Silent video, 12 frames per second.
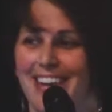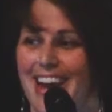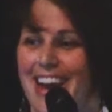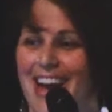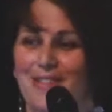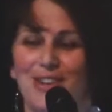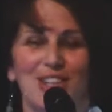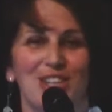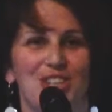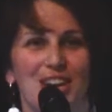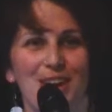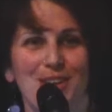And I'm going to
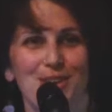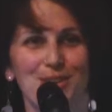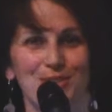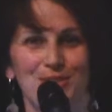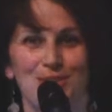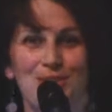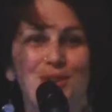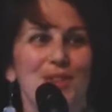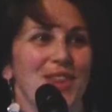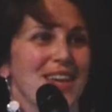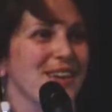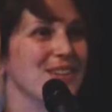share those two
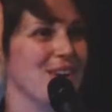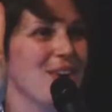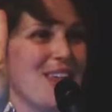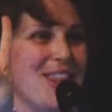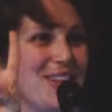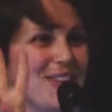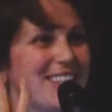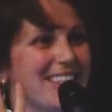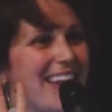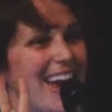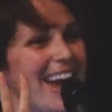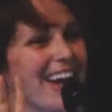things with you
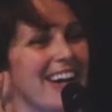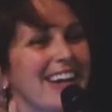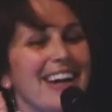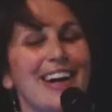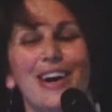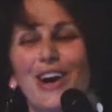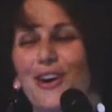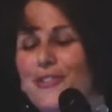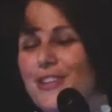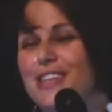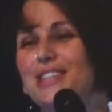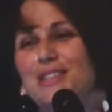today,
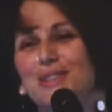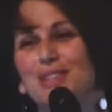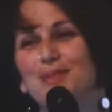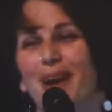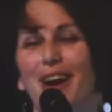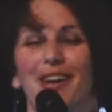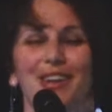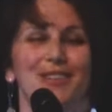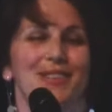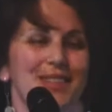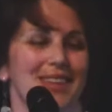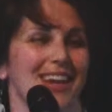hopefully to inspire you
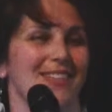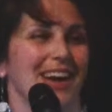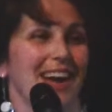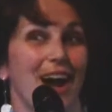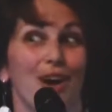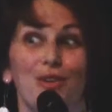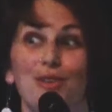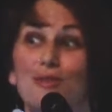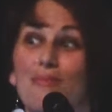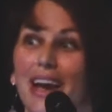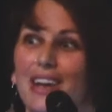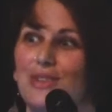to think about how you
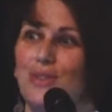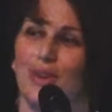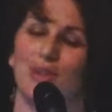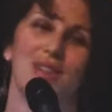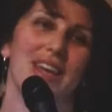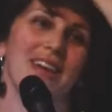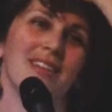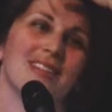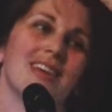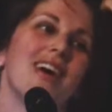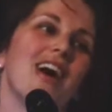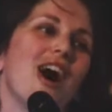might do those things
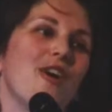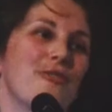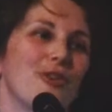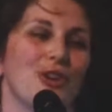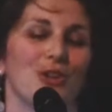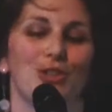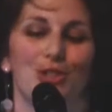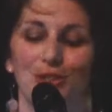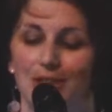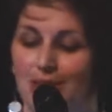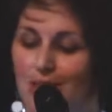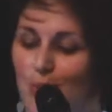for your
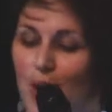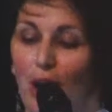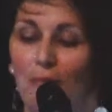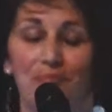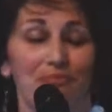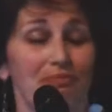students as well.